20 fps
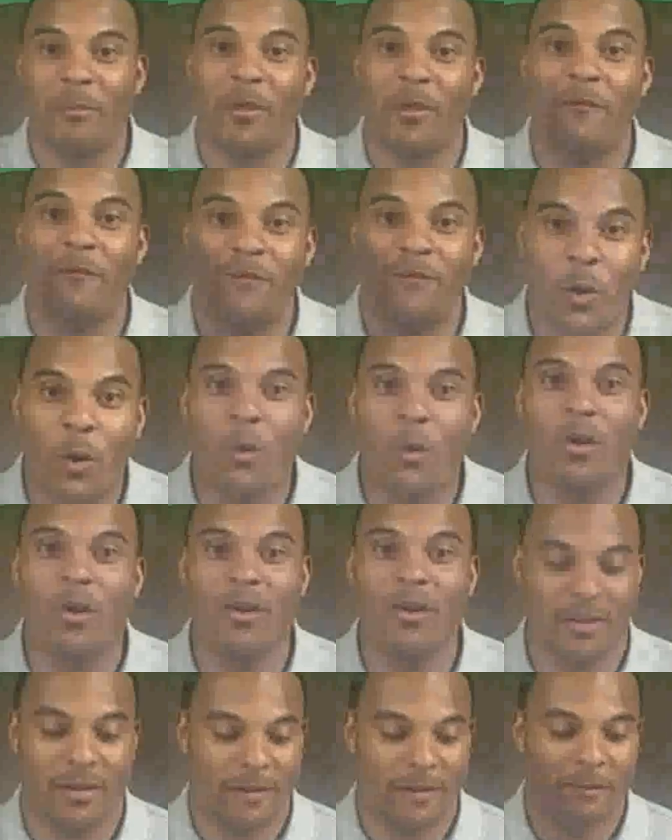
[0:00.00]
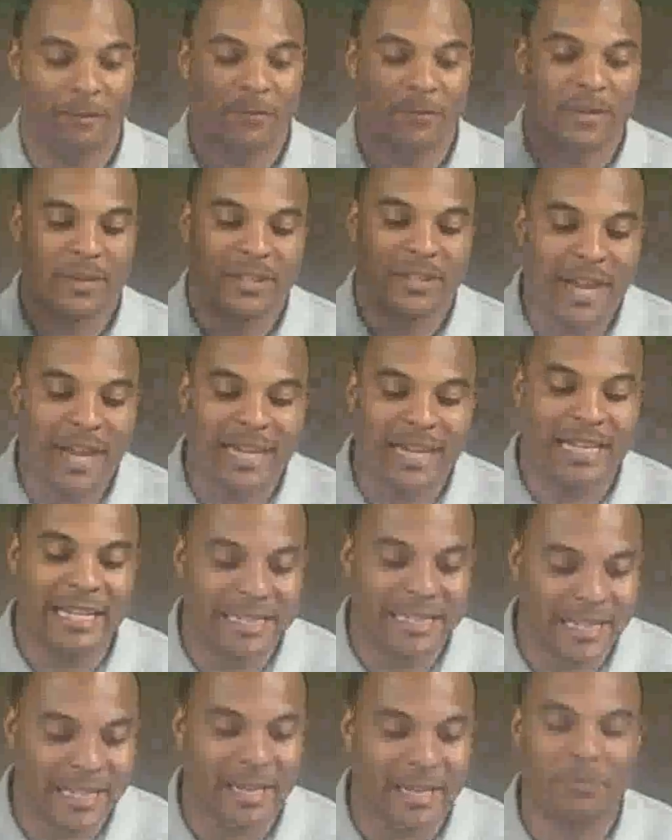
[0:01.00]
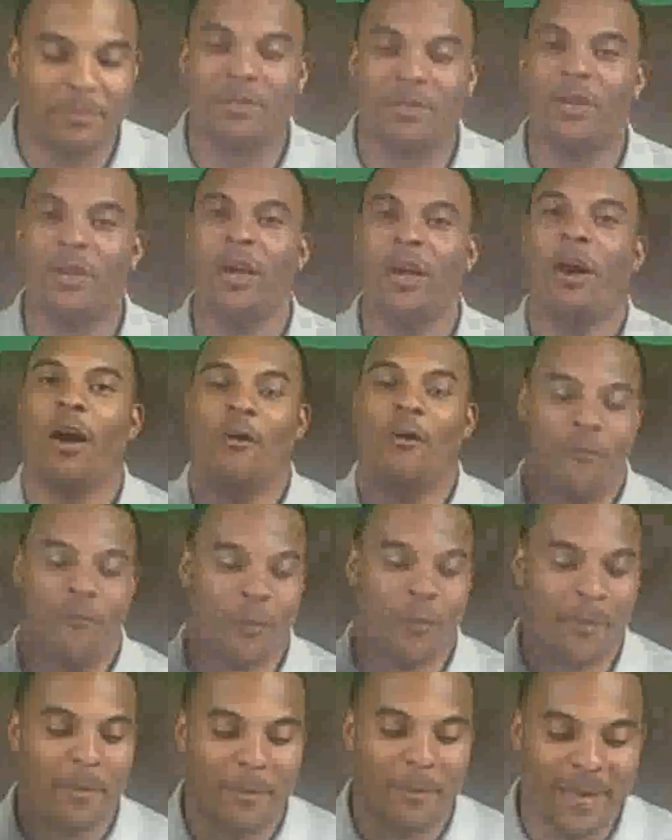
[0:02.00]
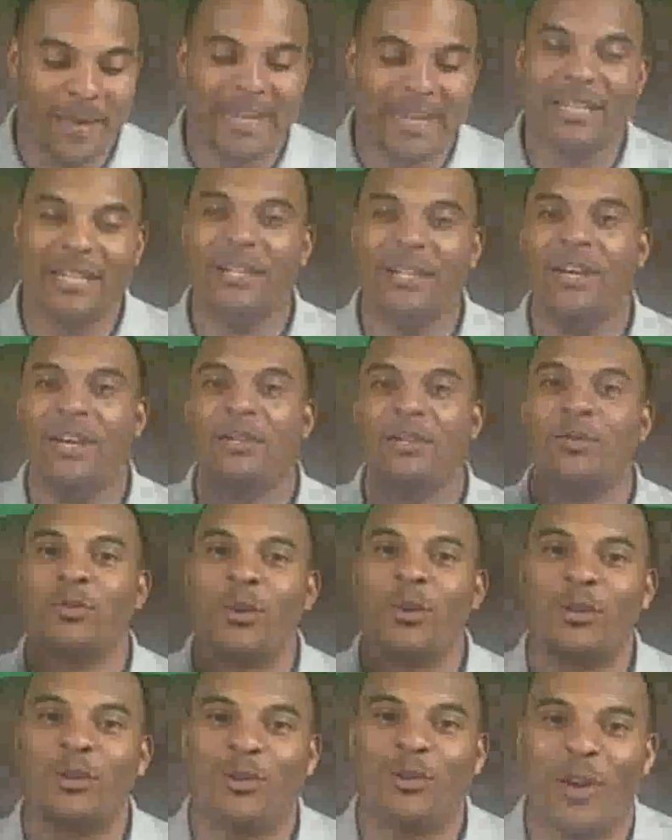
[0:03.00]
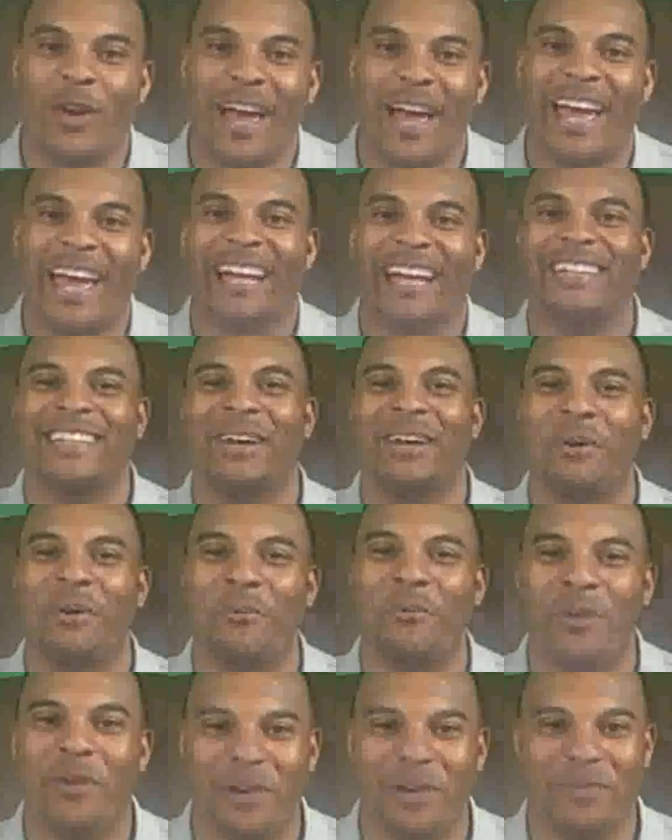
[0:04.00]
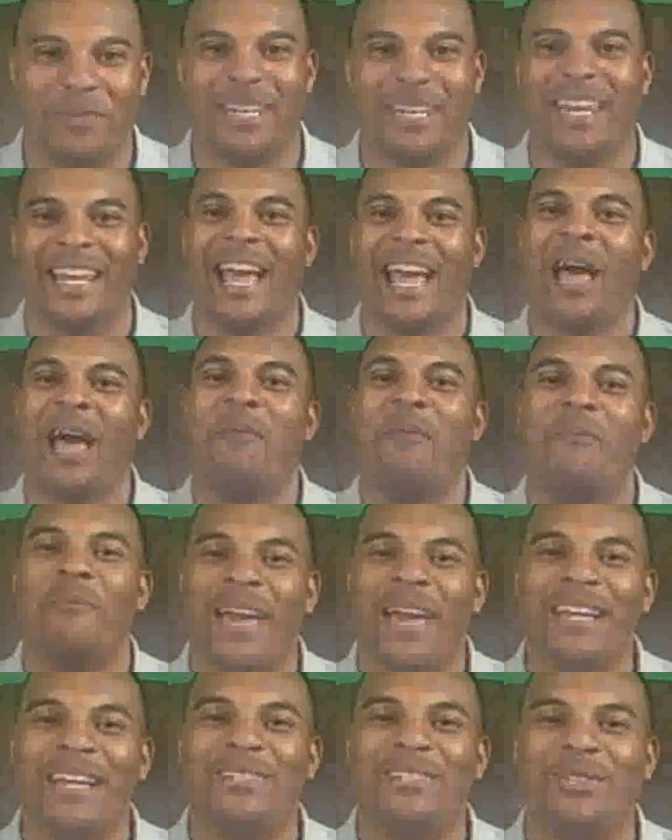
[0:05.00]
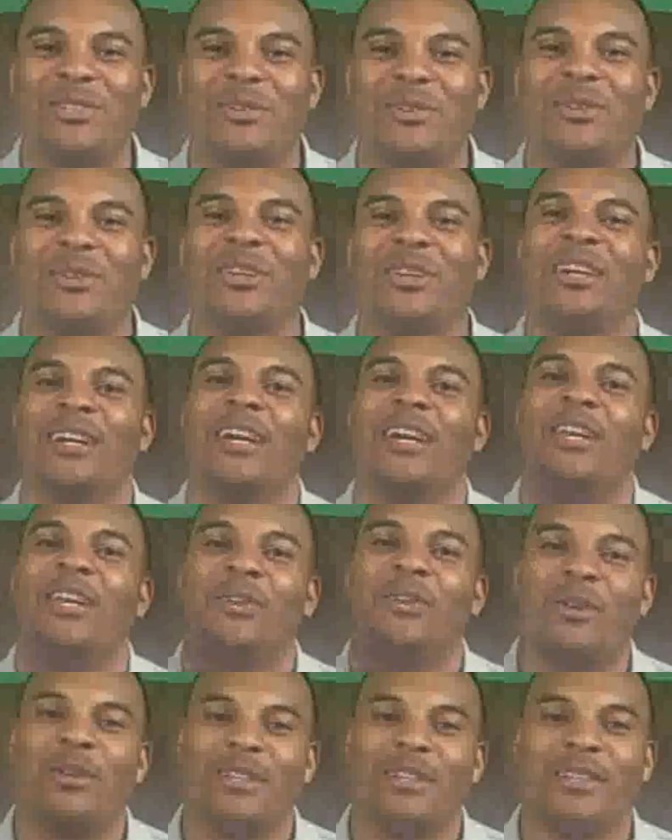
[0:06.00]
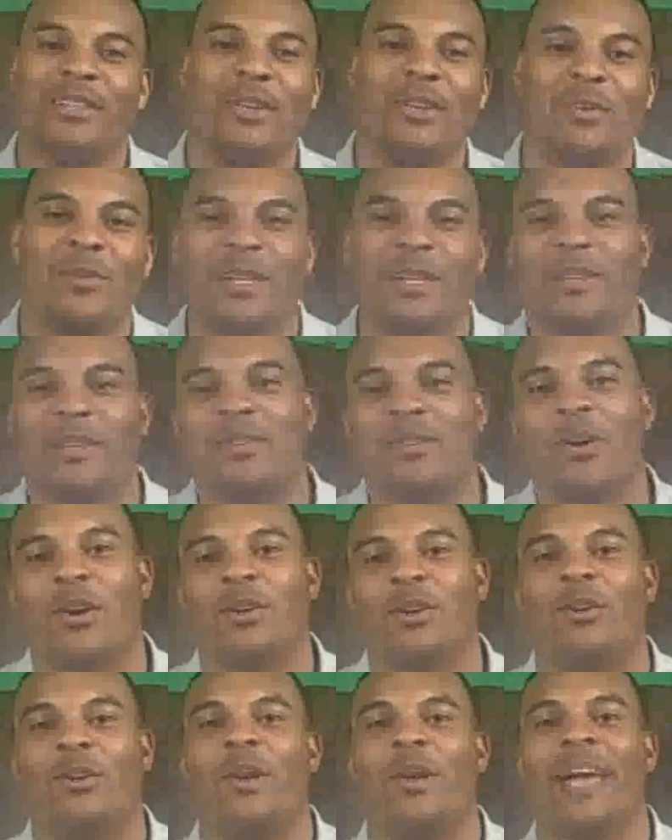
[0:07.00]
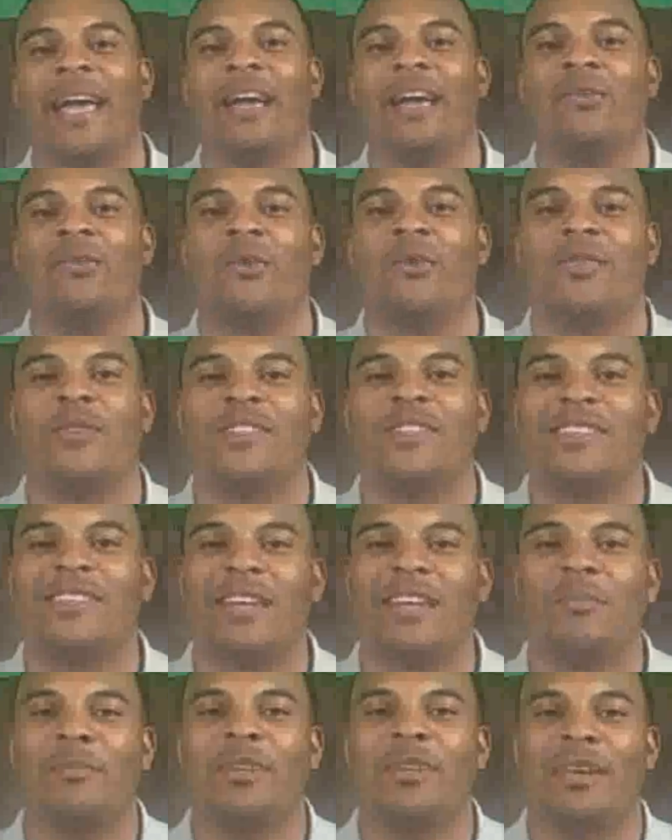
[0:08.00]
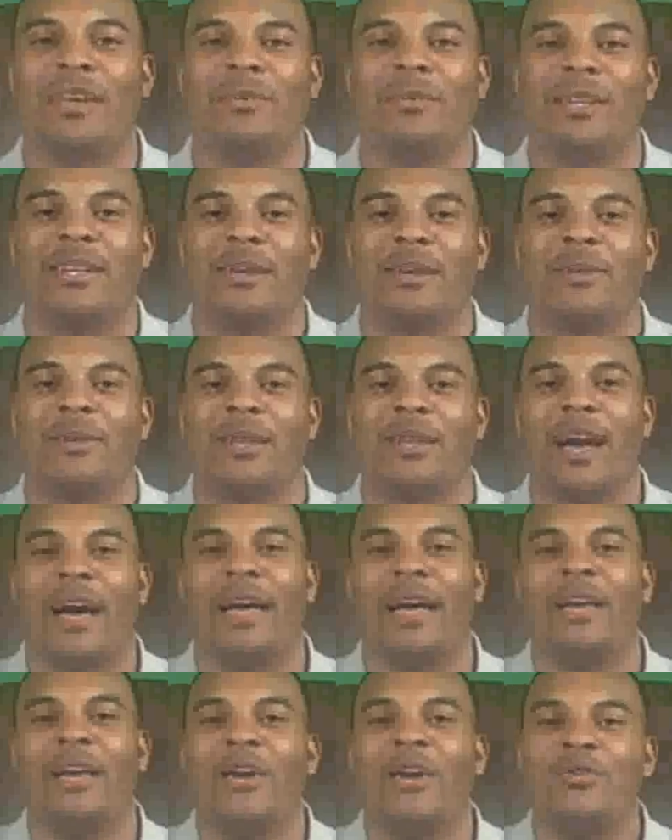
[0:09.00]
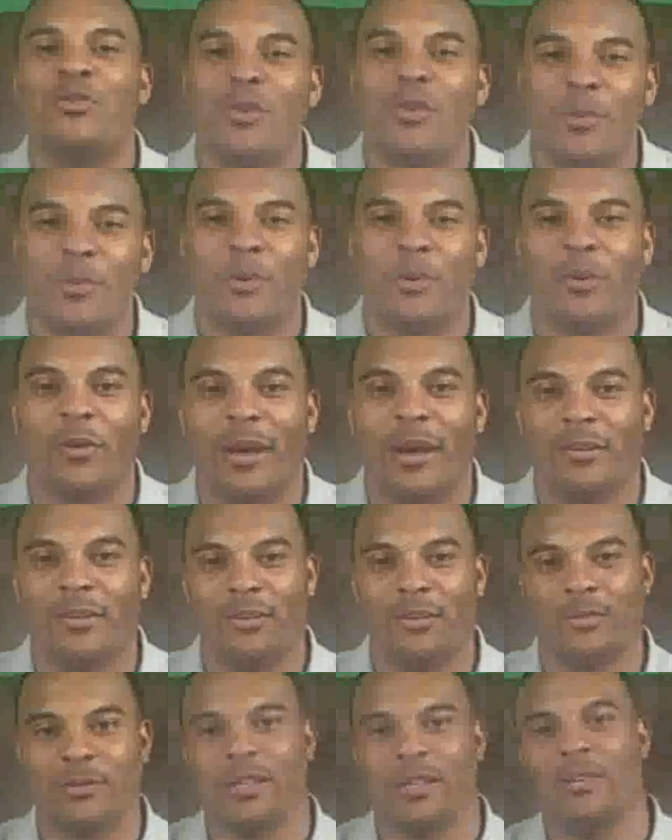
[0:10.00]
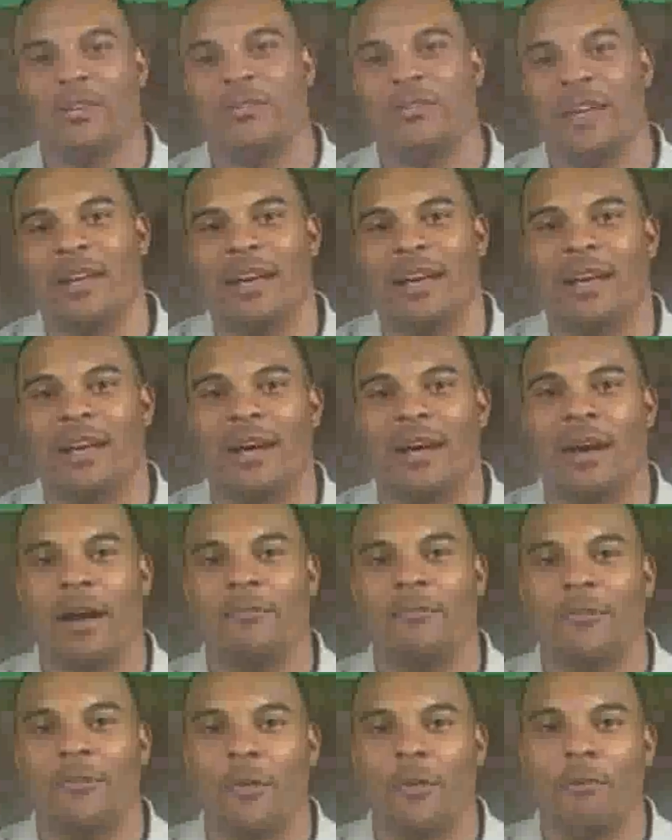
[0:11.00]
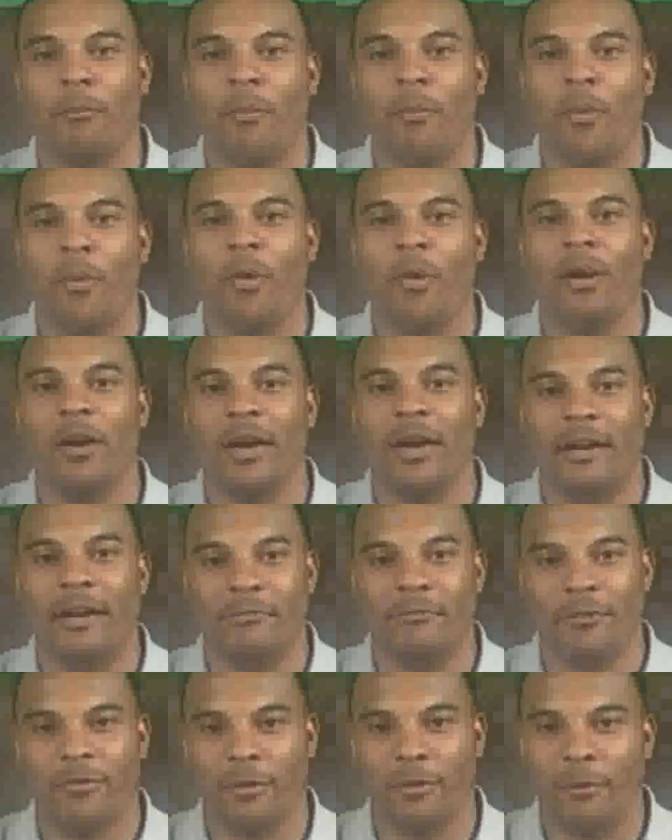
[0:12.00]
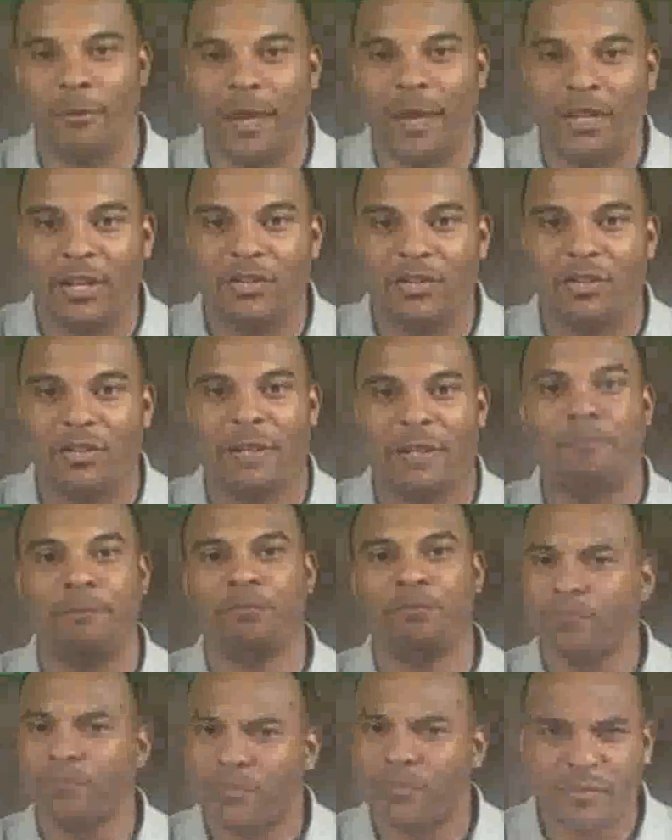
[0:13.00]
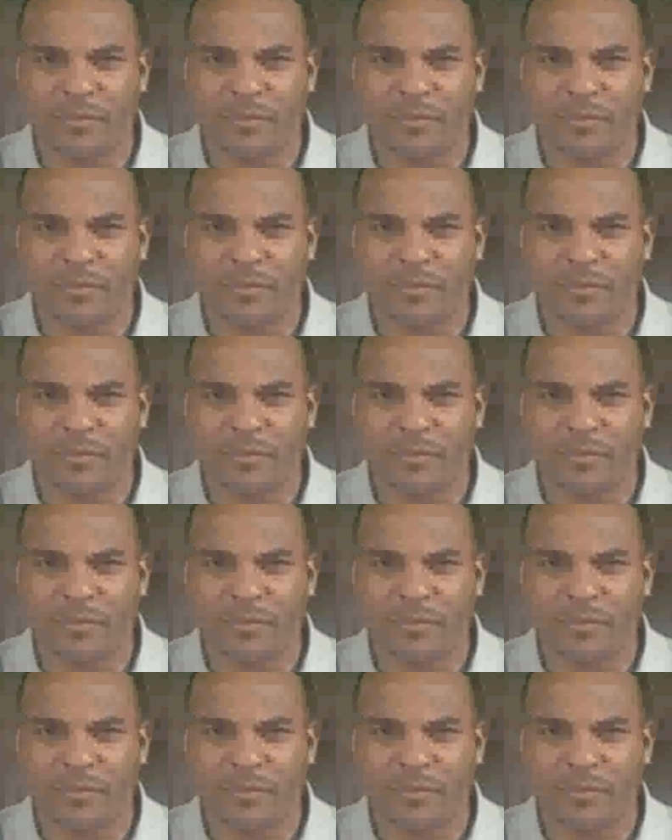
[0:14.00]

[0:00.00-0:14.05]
from the 4 dating tips for men to attract a woman, make sure you continue reading this article or visit www.triplecrownnewsletters.com for more information.